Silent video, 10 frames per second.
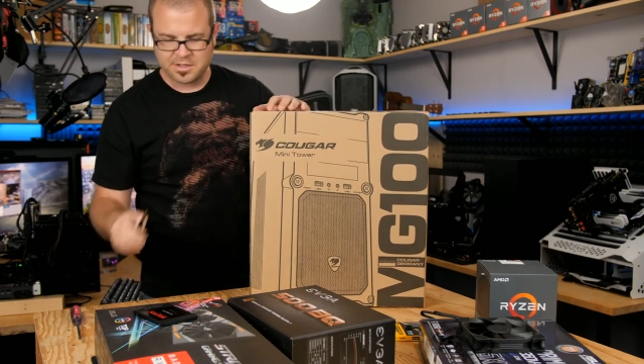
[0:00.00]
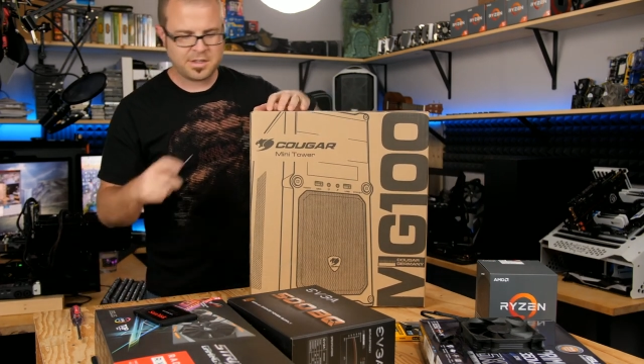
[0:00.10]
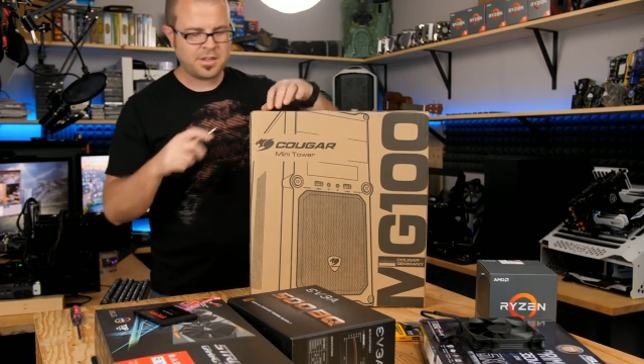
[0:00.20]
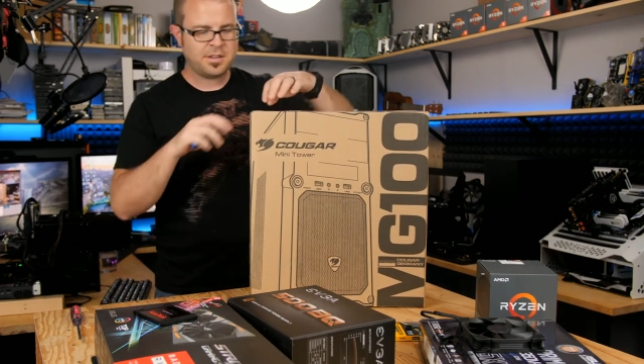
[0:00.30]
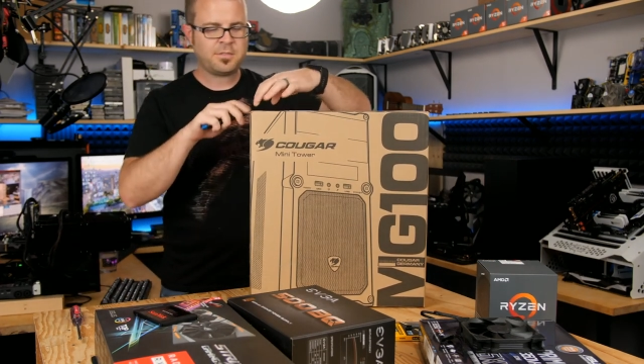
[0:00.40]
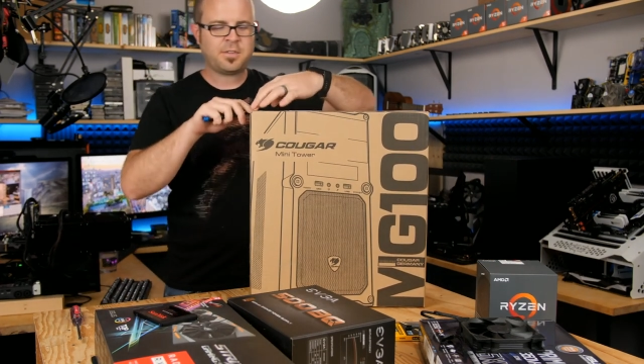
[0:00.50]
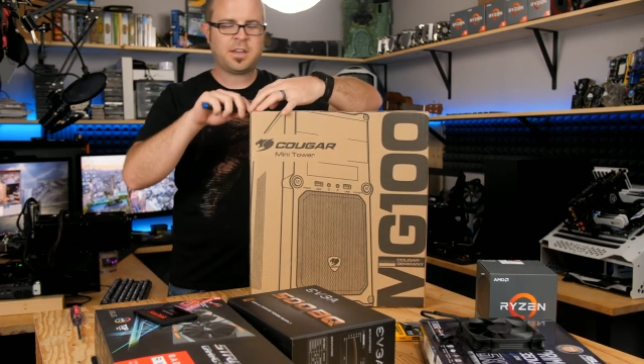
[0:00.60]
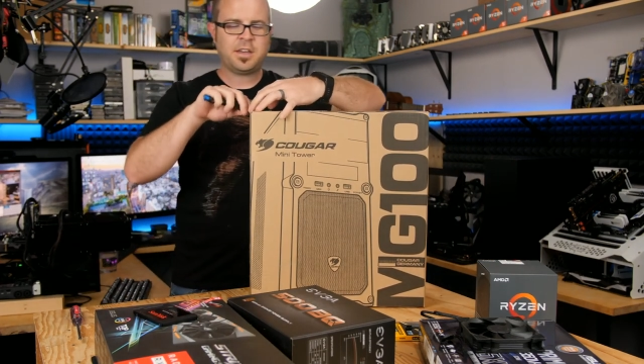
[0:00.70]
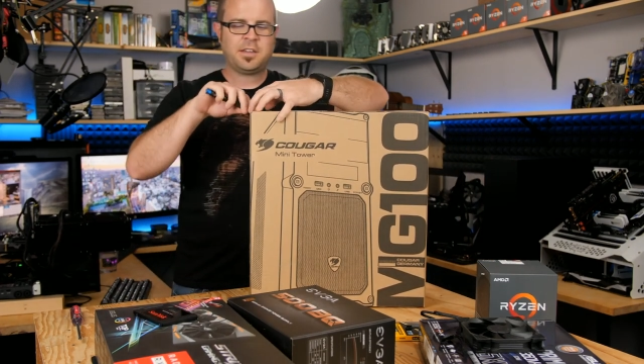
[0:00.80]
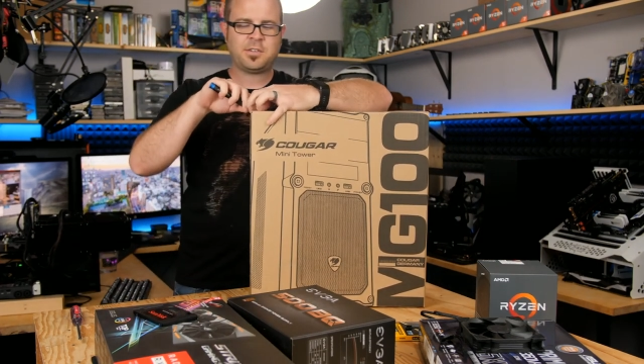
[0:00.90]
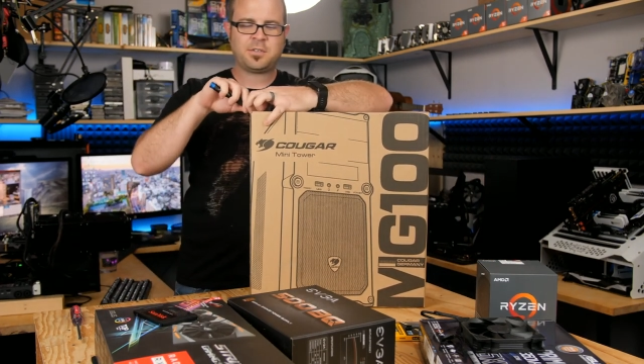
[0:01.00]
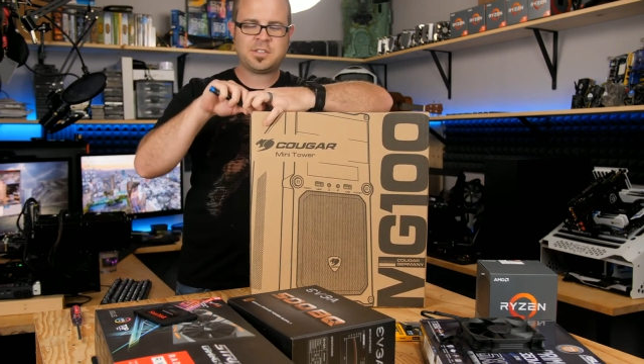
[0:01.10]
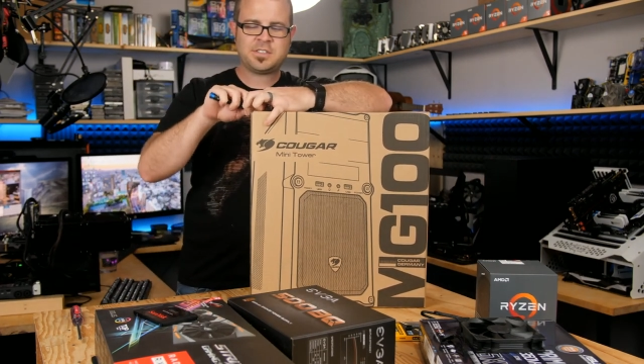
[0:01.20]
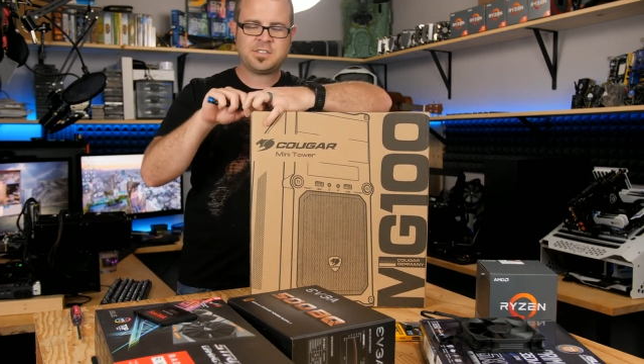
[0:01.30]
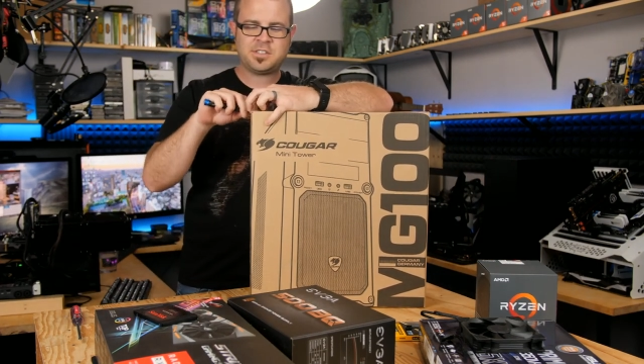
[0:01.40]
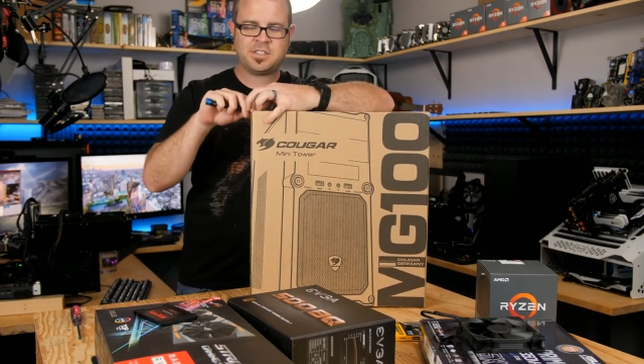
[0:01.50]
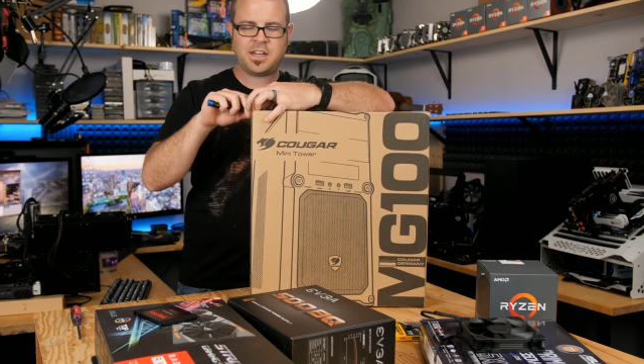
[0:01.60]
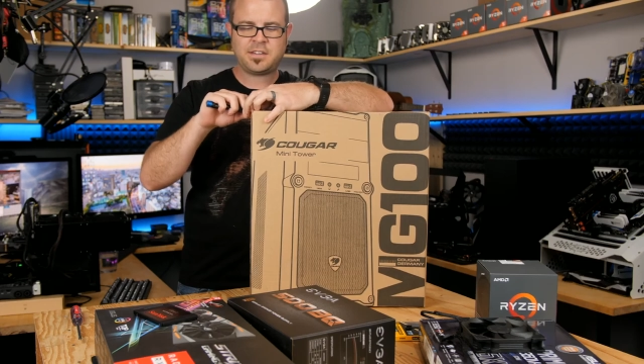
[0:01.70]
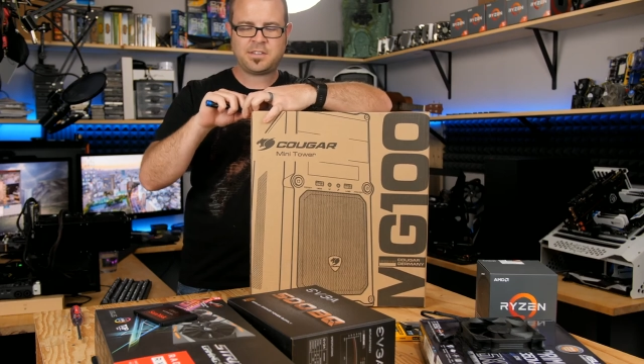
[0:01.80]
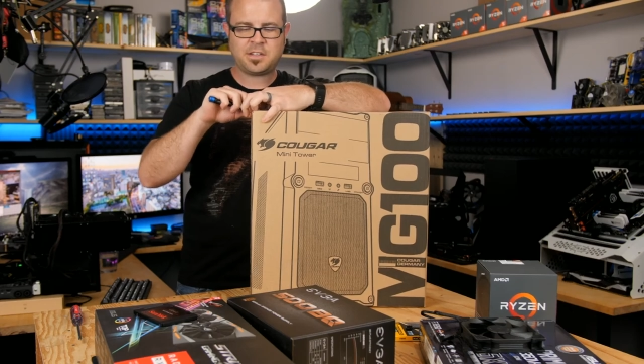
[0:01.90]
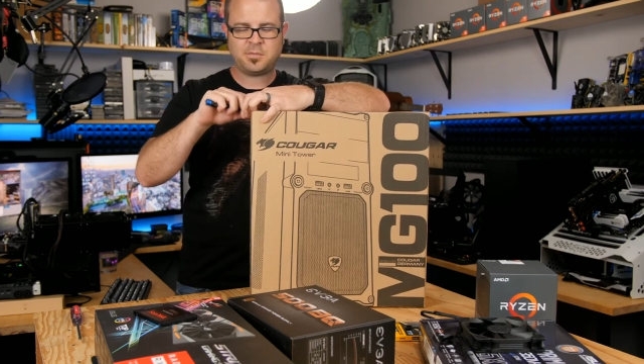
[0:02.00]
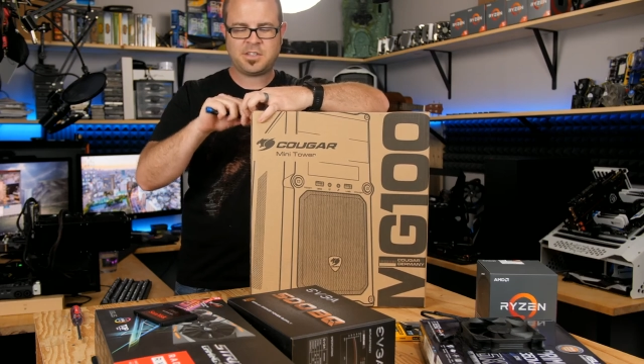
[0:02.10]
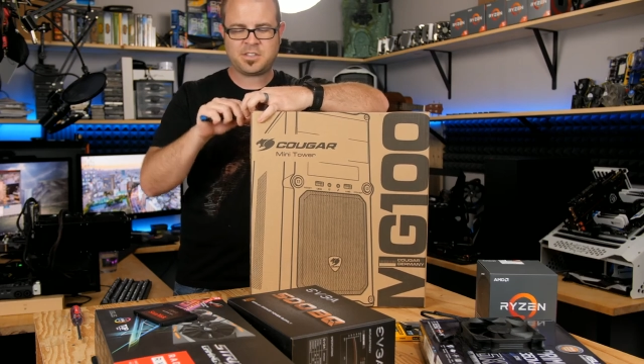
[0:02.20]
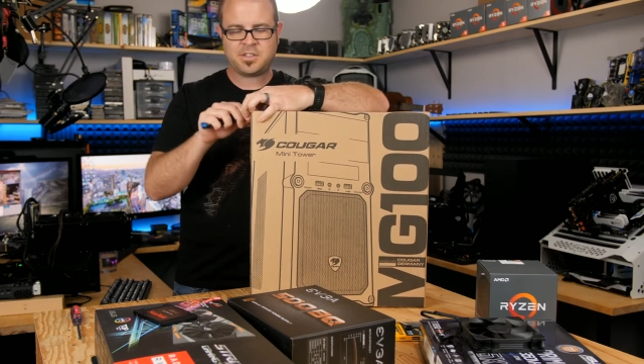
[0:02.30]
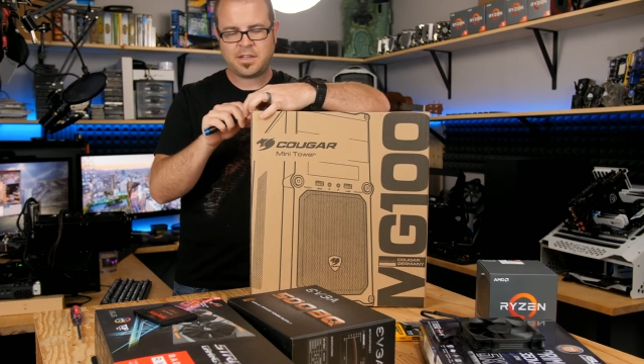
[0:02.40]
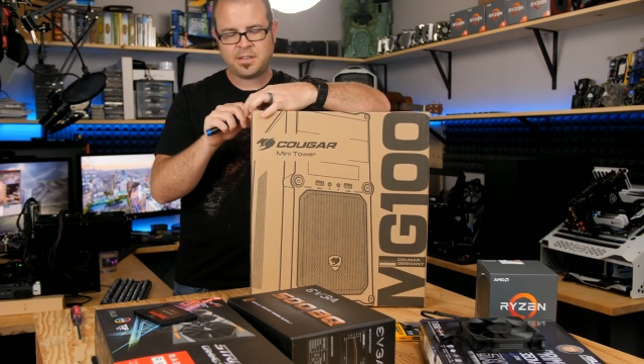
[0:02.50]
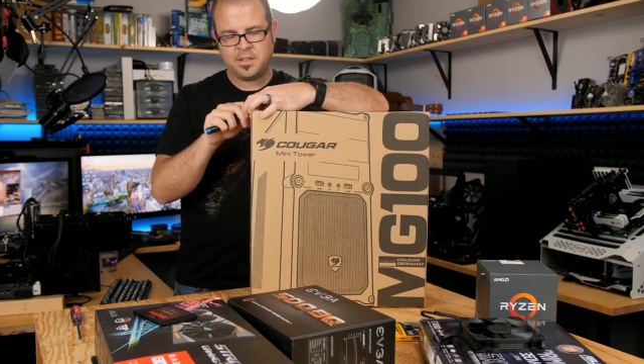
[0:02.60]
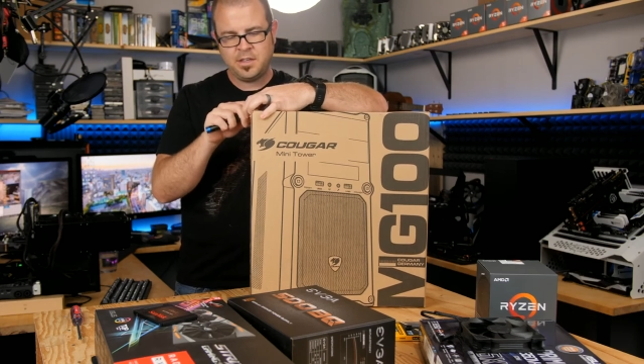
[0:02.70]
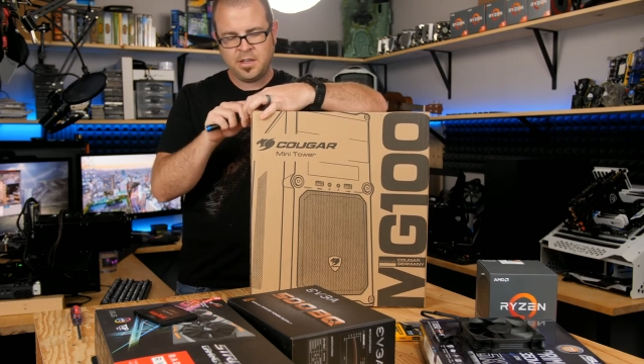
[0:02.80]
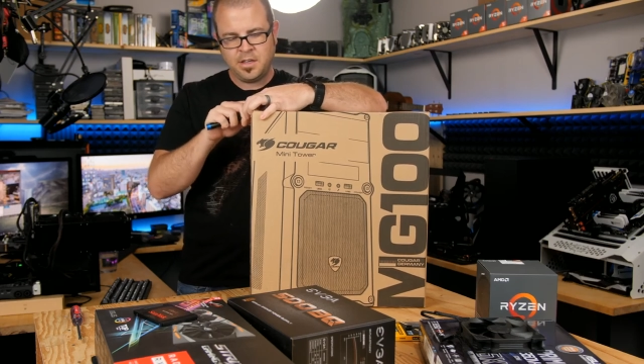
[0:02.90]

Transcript: And if I answer questions in chat, that's going to be distracting.